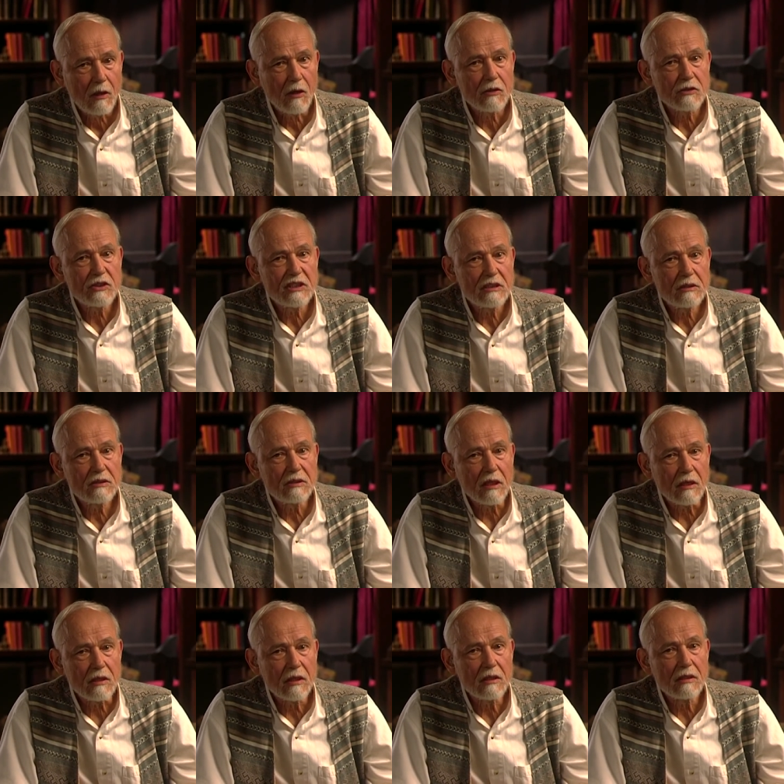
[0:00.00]
Our,
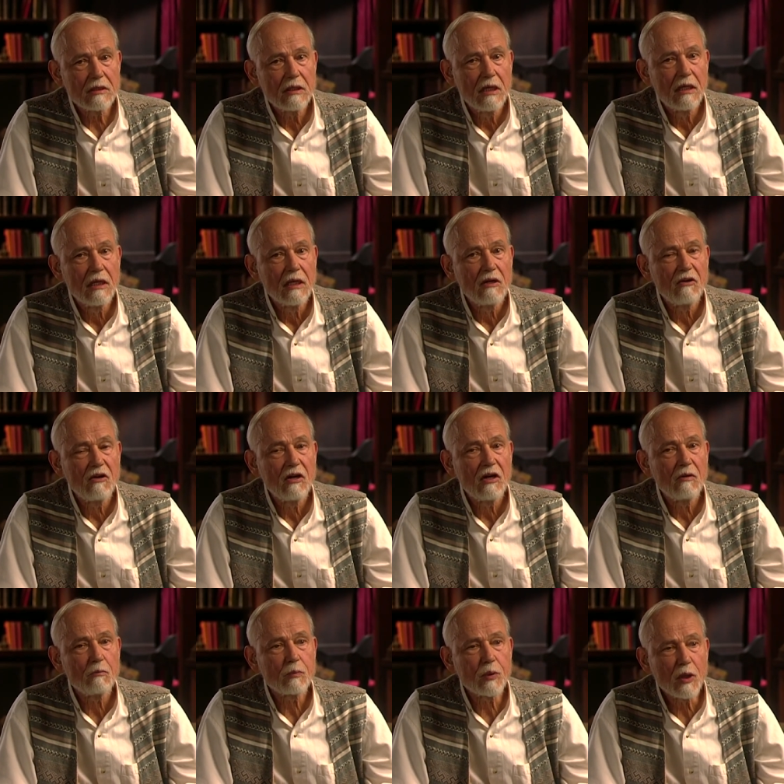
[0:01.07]
our
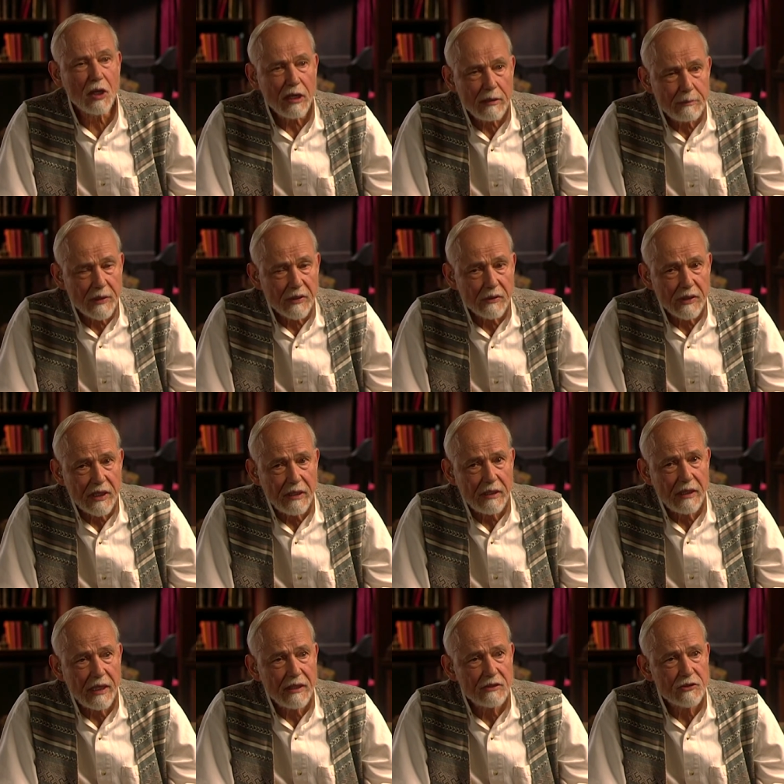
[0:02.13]
primary
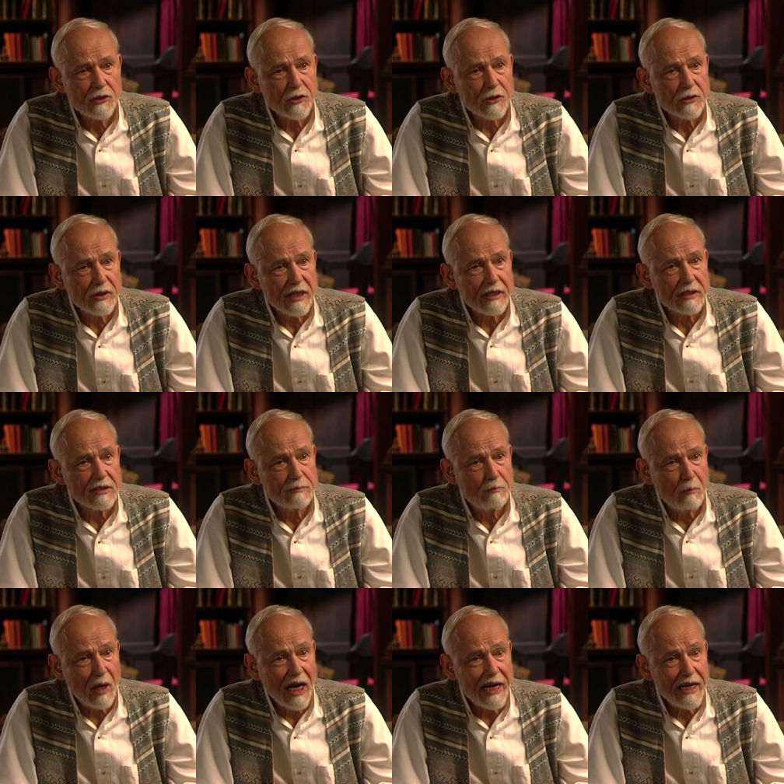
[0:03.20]
nature is
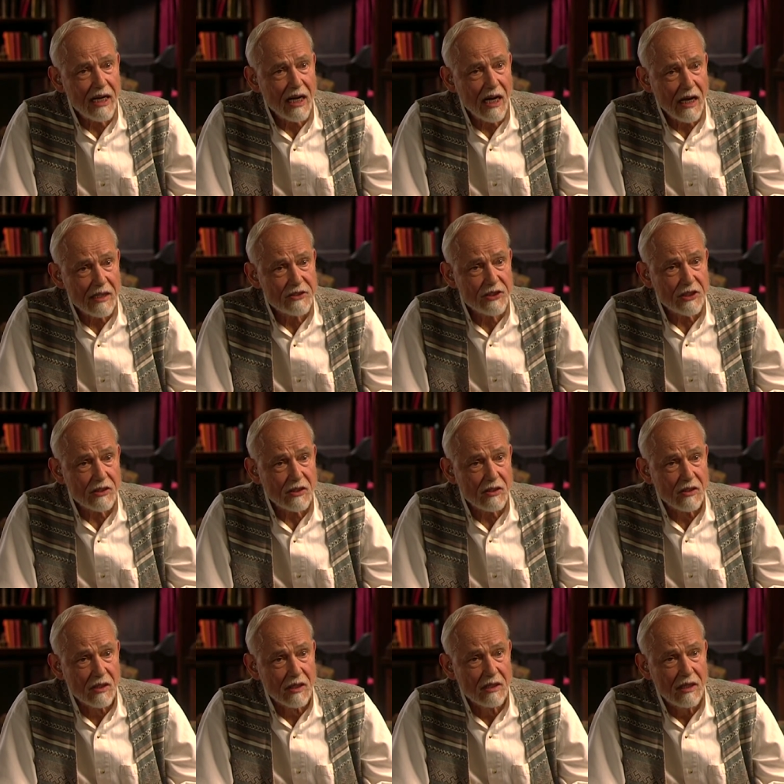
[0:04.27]

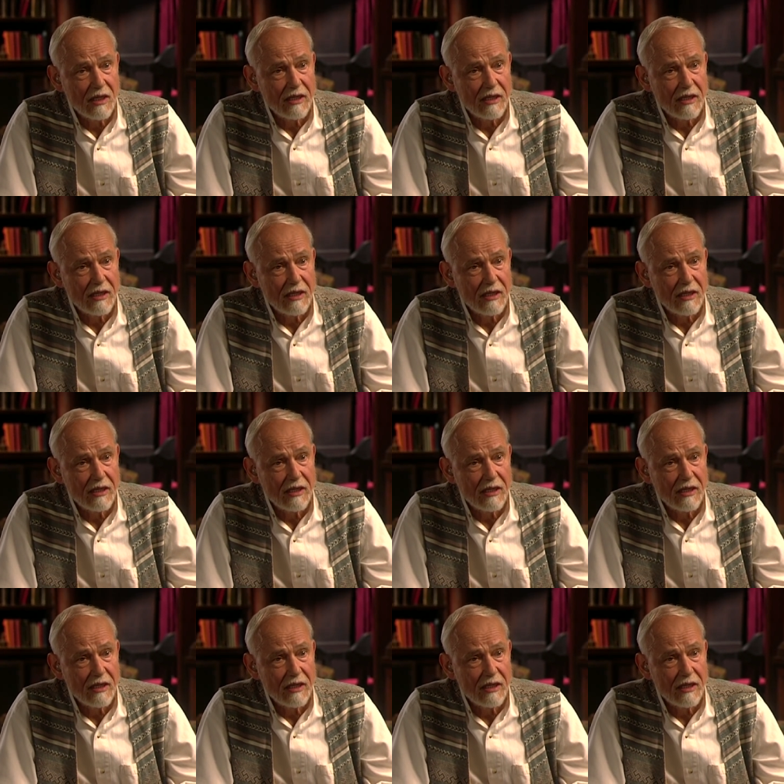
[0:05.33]
biological,